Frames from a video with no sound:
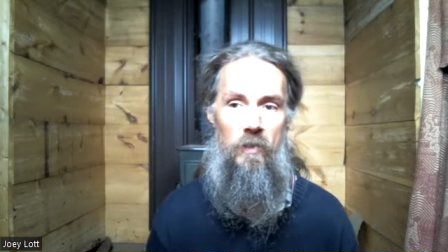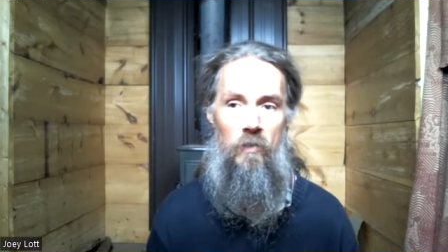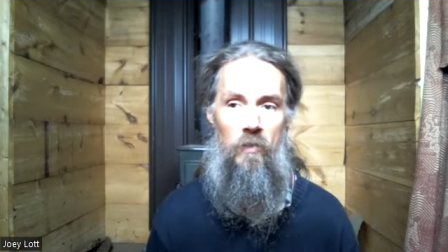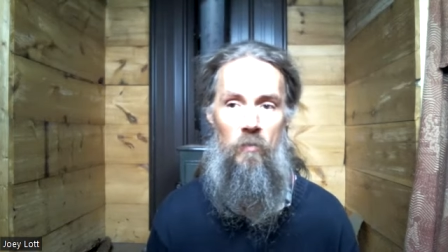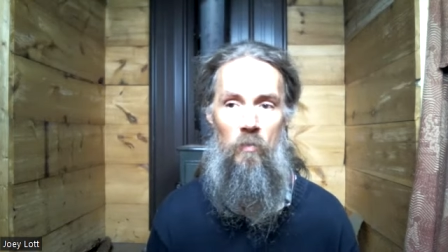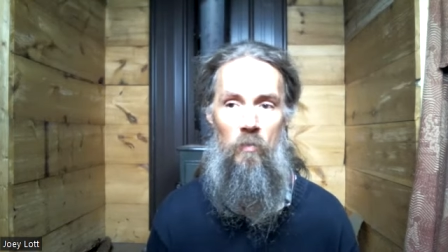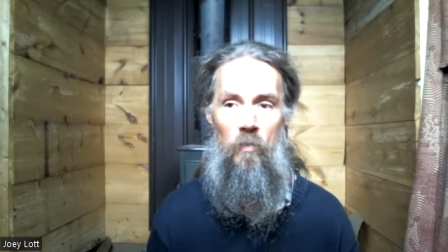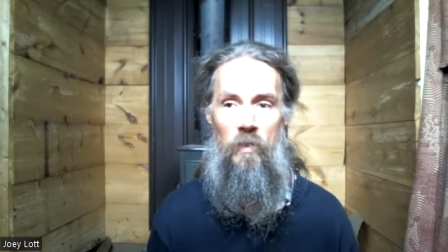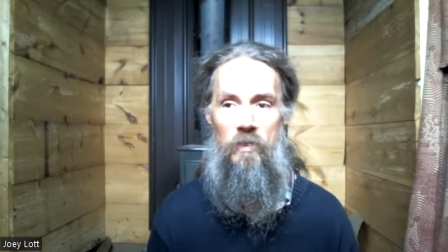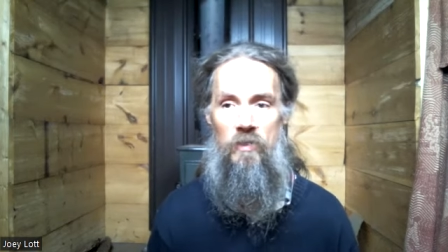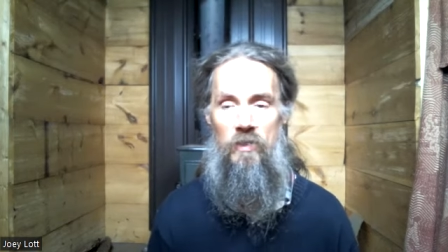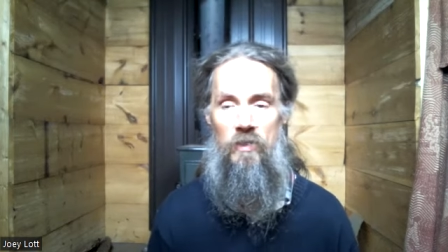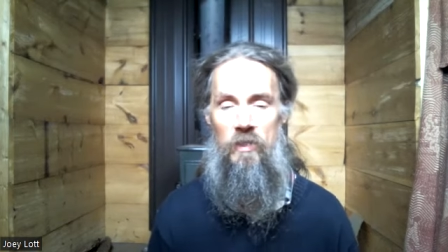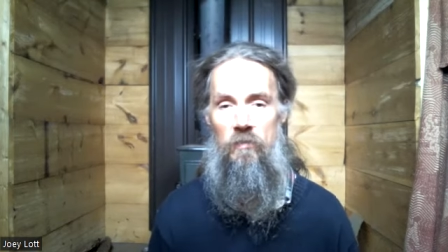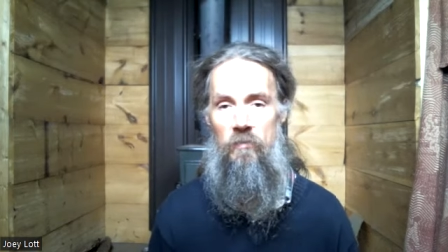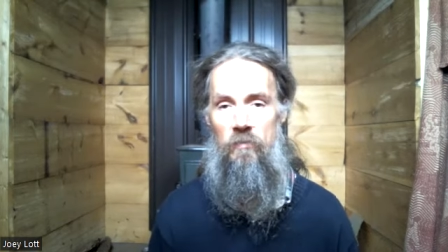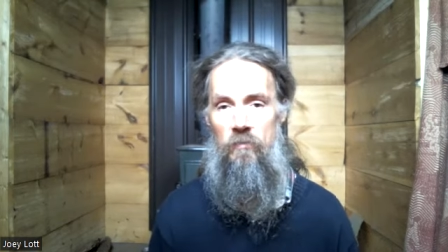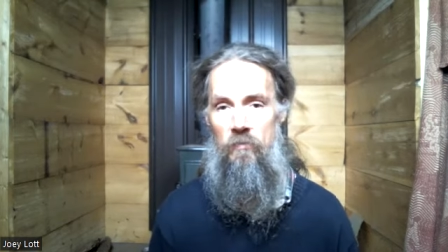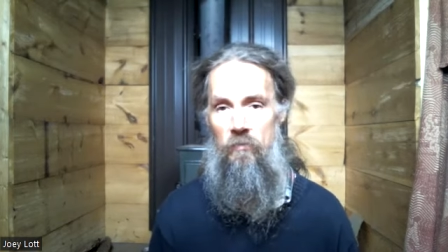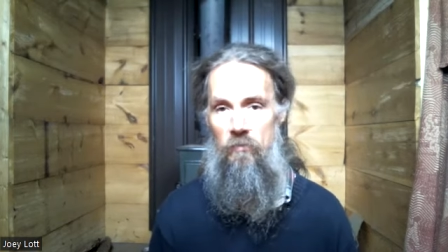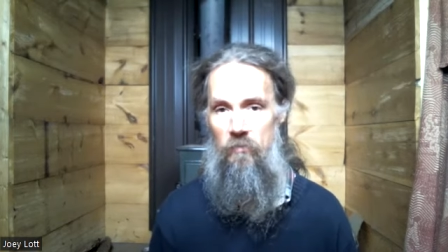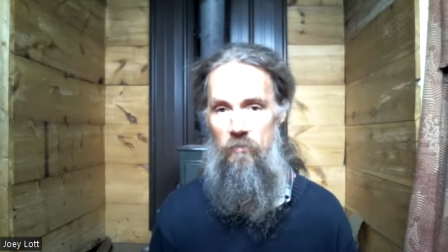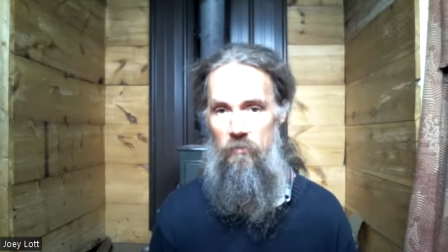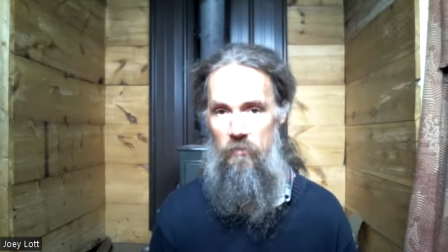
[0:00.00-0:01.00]
in which it
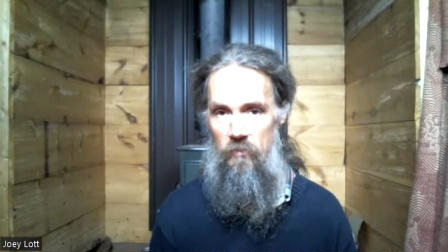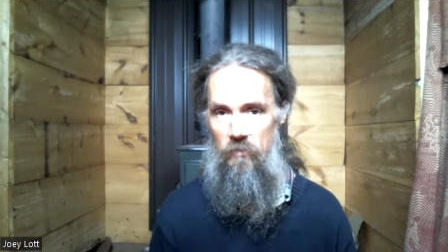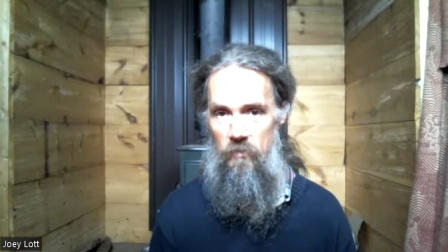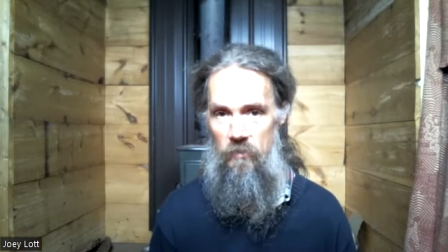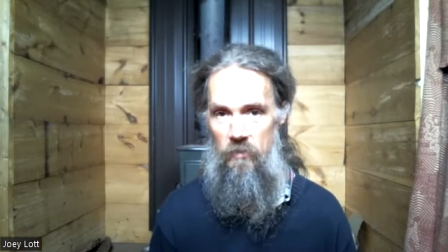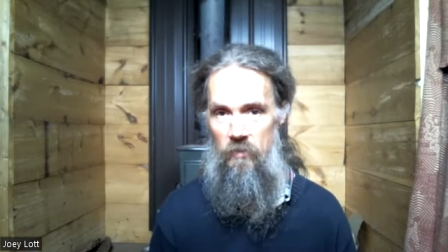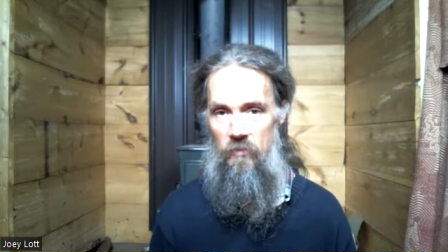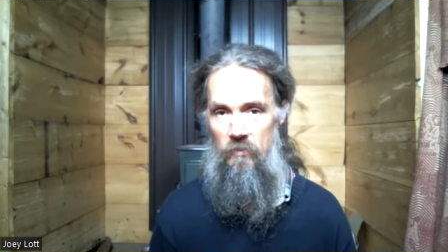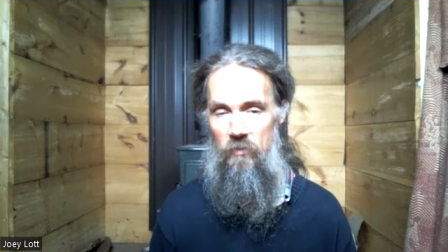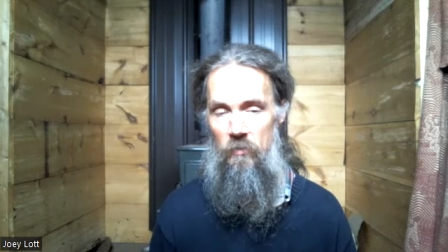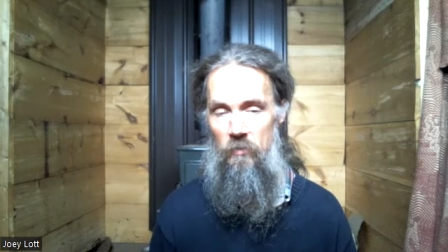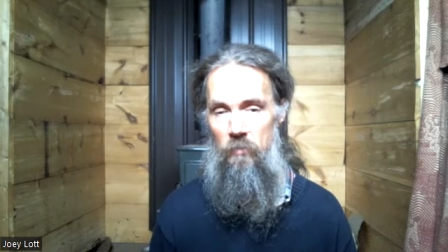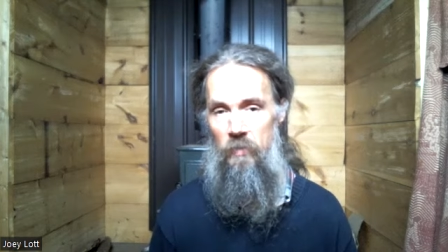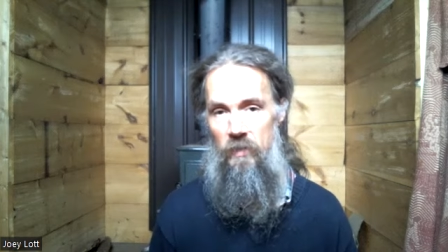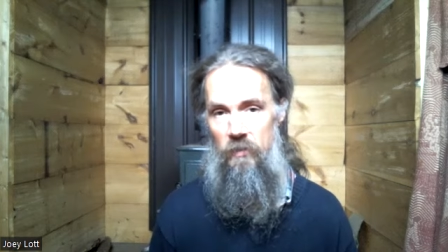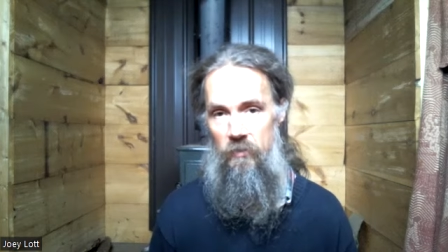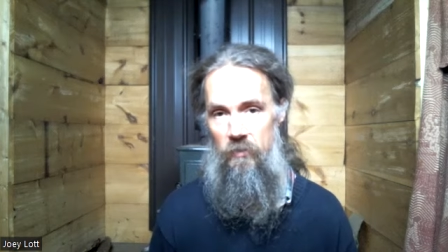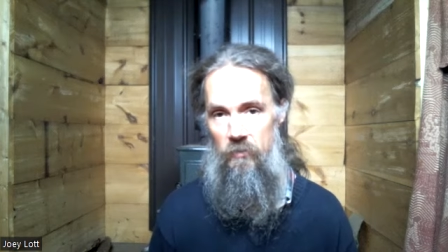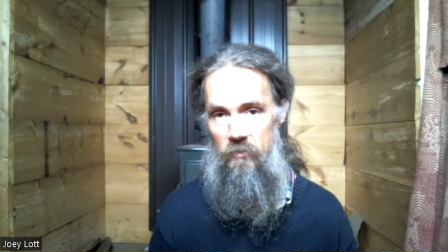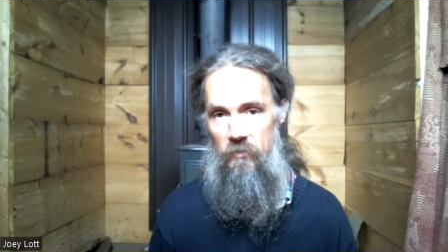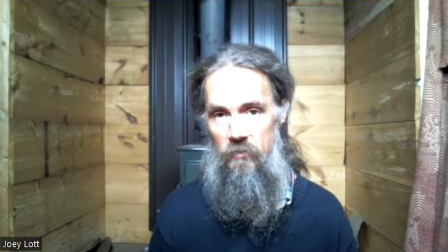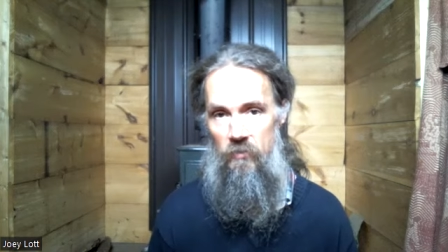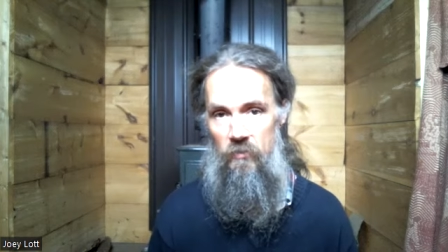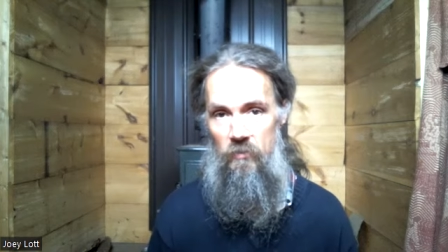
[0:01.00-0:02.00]

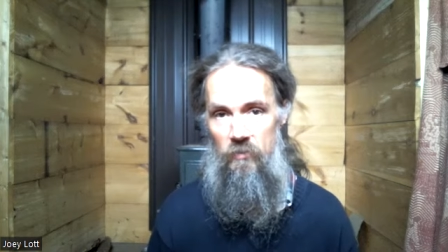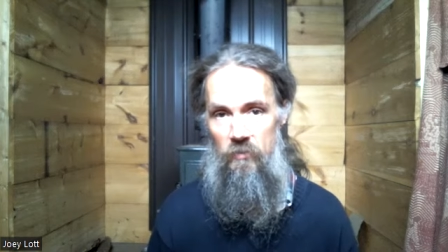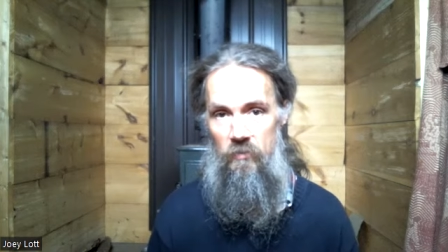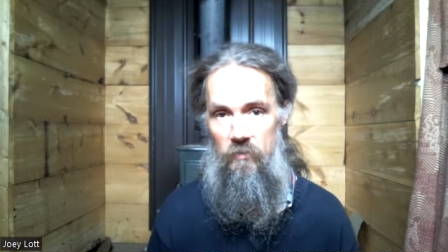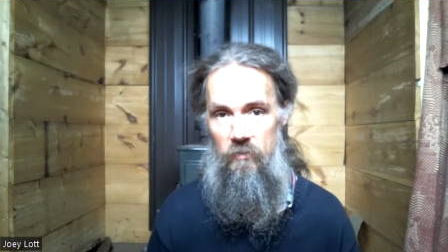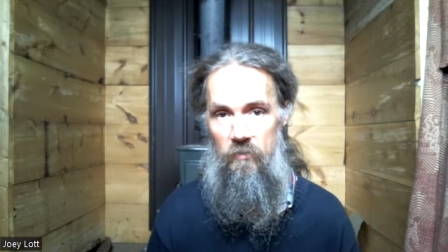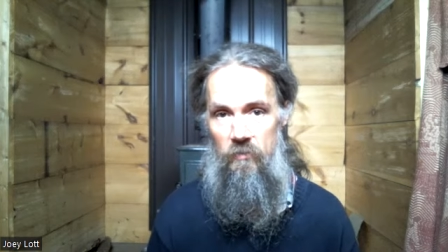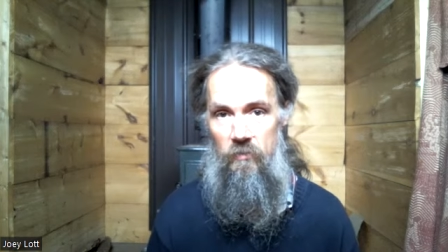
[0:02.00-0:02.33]
disappears.